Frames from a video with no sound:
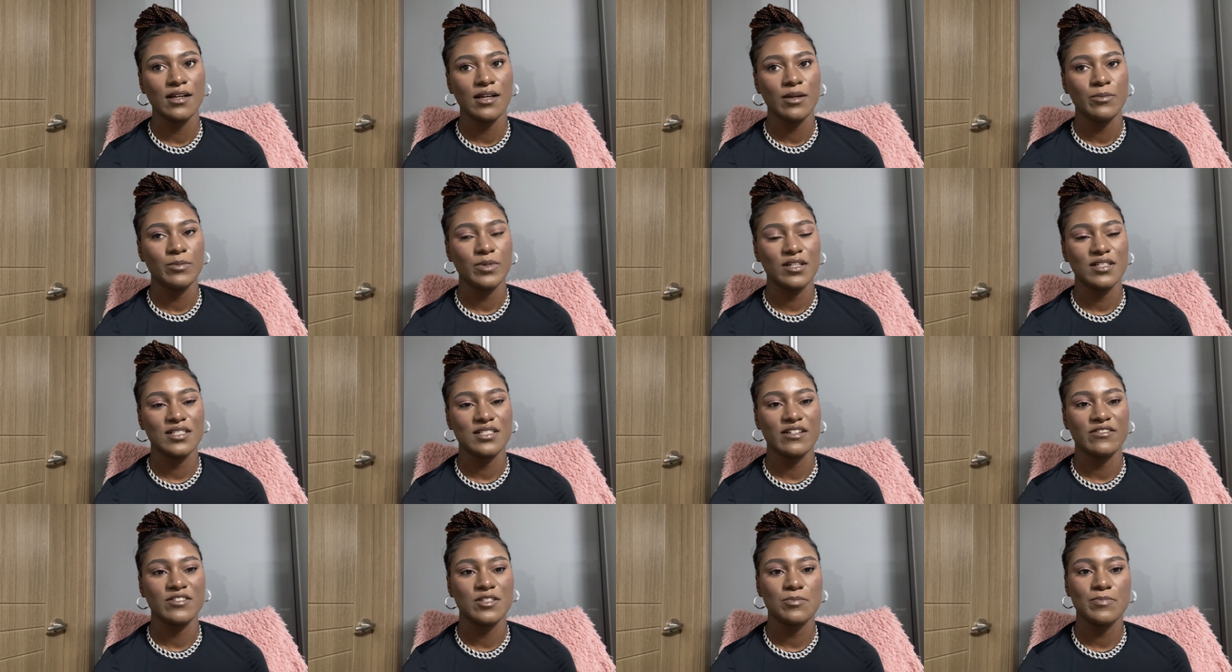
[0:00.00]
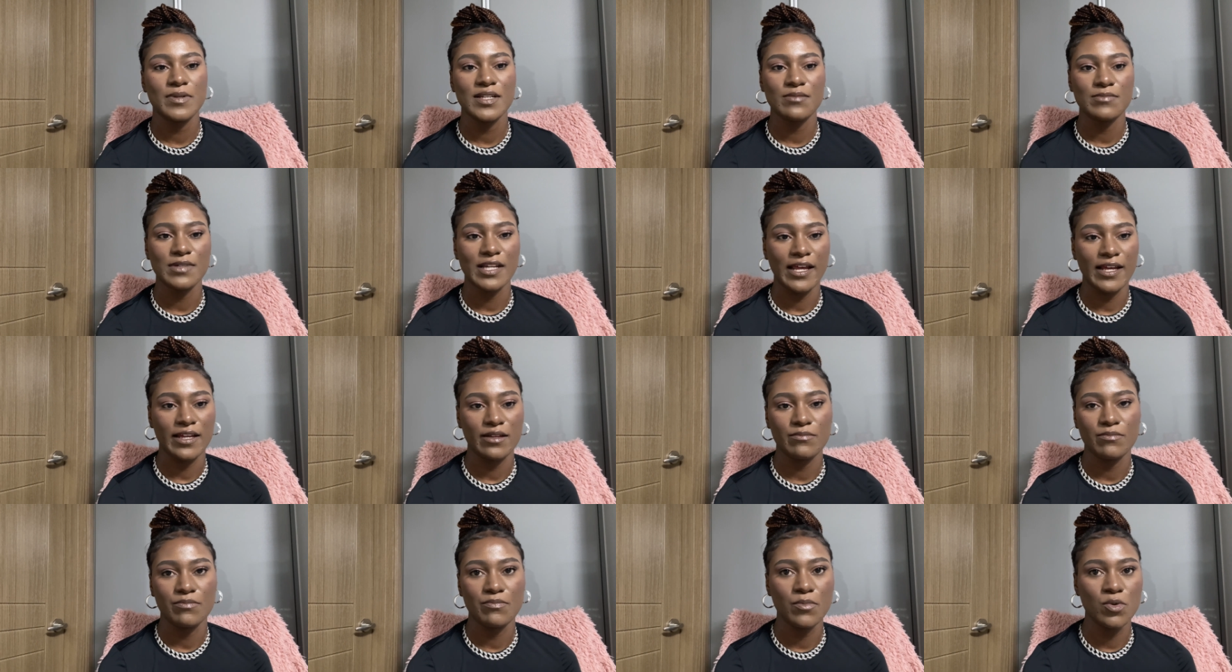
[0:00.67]
because I've spent
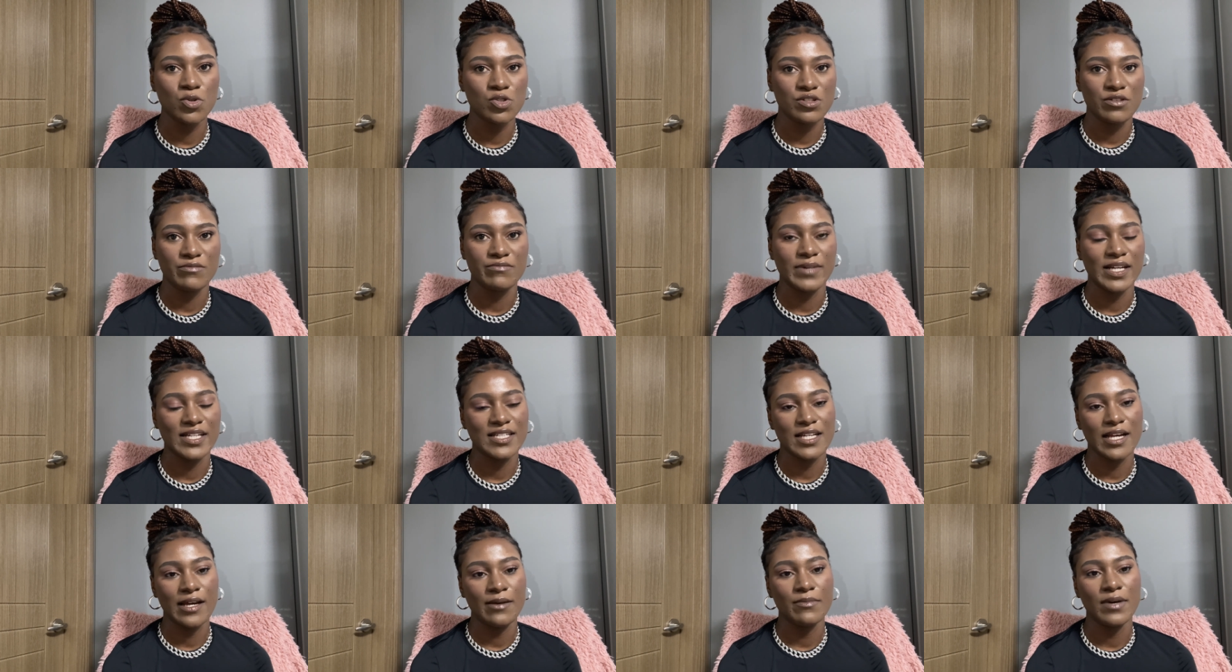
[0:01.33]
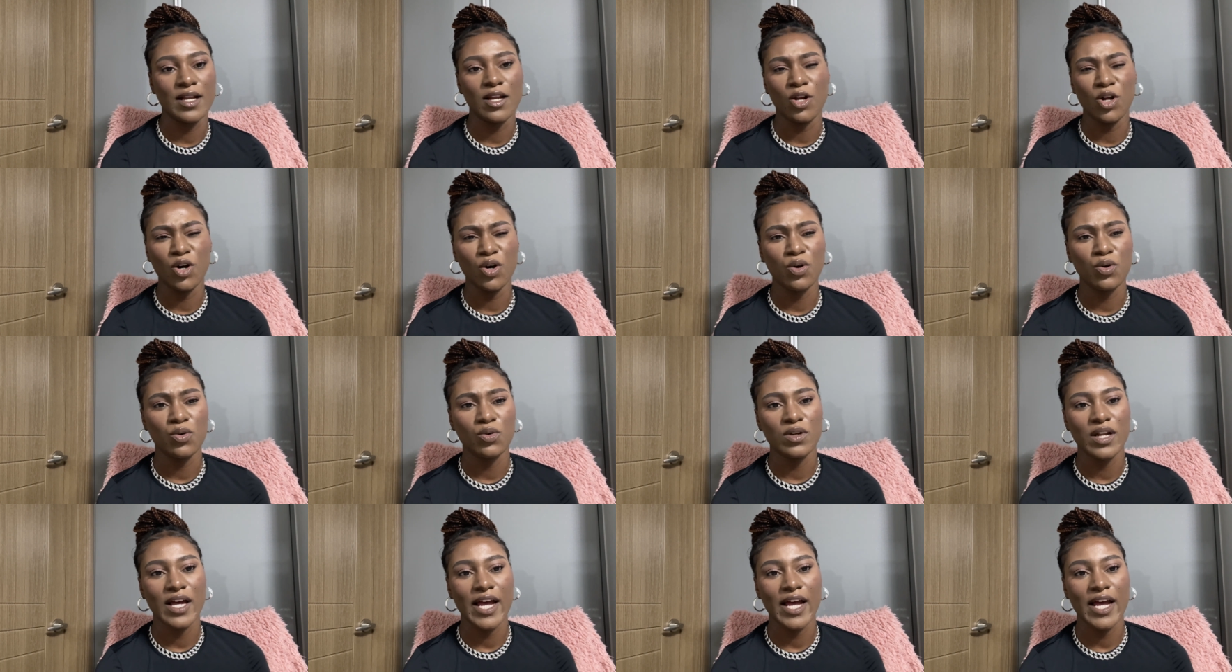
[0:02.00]
like most of my time alone.